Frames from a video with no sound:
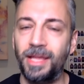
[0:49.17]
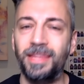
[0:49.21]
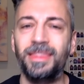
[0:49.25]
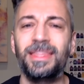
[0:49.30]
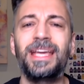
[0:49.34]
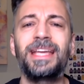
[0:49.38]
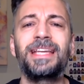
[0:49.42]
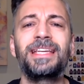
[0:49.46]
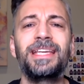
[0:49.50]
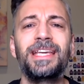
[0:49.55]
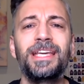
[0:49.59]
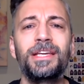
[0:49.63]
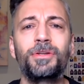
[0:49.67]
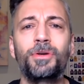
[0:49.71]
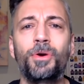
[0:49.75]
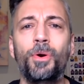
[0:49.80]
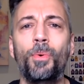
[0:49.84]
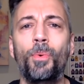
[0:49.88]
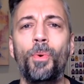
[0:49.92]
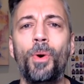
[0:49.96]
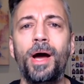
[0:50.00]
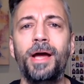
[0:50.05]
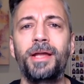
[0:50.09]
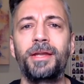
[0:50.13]
And they need
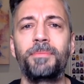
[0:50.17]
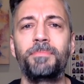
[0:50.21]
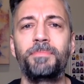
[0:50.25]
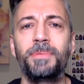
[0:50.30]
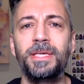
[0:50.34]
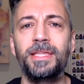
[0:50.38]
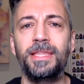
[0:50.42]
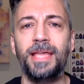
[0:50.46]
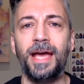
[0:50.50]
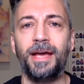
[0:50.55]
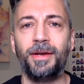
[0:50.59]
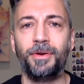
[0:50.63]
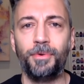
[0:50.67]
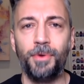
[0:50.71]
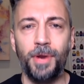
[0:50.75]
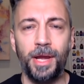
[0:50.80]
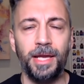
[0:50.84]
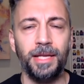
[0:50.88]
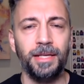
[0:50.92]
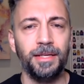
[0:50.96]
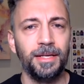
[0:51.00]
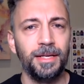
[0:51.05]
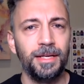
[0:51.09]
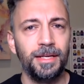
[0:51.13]
Kawhi to be that
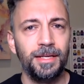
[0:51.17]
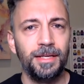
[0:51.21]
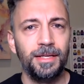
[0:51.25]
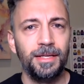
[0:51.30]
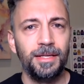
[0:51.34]
great